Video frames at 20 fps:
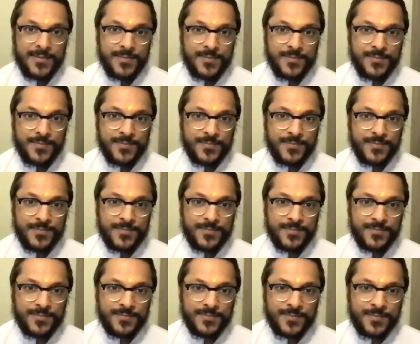
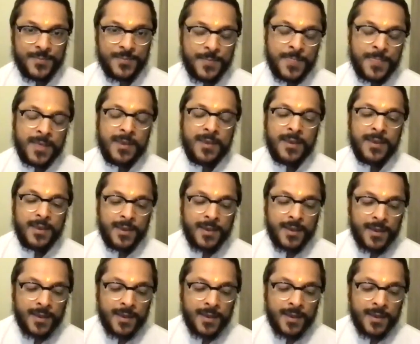(no one is talking)